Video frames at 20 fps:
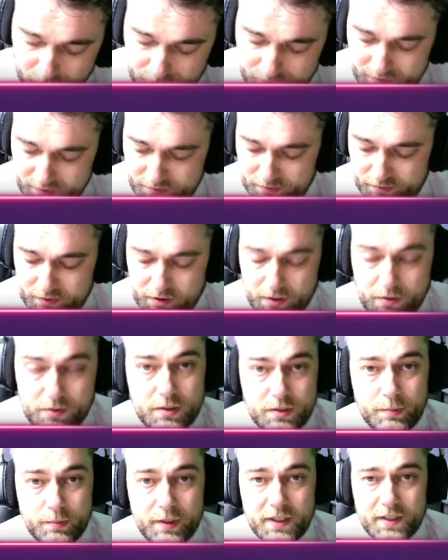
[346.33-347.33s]
of this is going
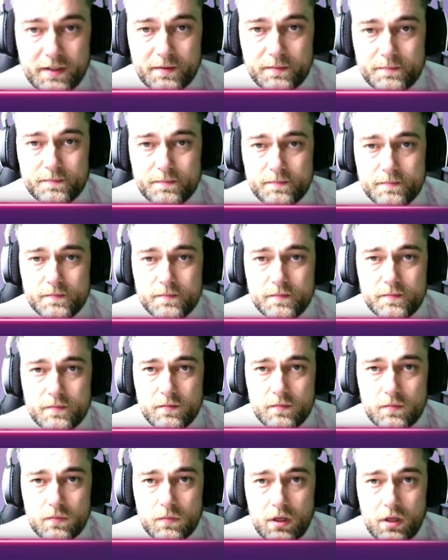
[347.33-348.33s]
to be.
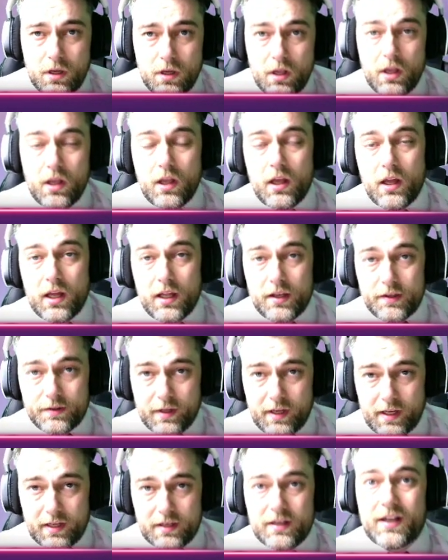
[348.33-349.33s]
And
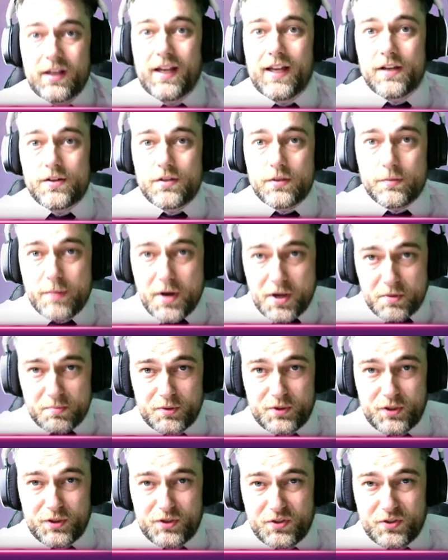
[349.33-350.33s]
that, as your
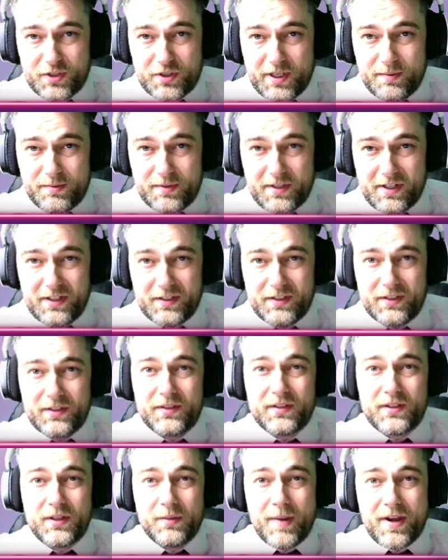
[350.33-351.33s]
mathematicians keep telling
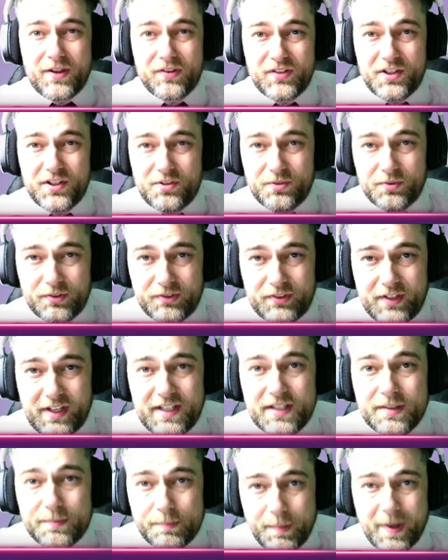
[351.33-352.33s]
you, your maths teachers will say,
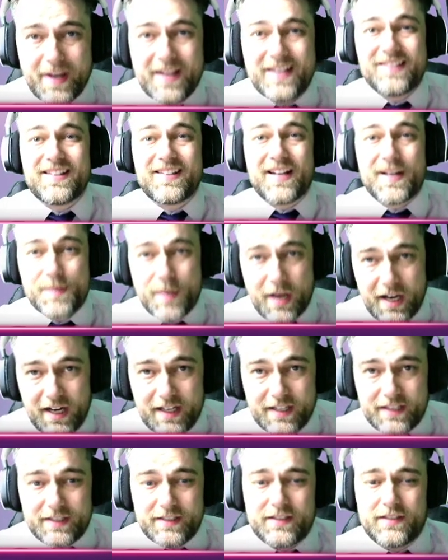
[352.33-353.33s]
is base times
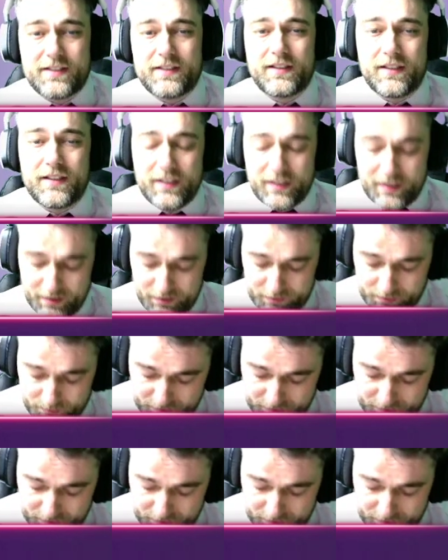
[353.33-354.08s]
height. So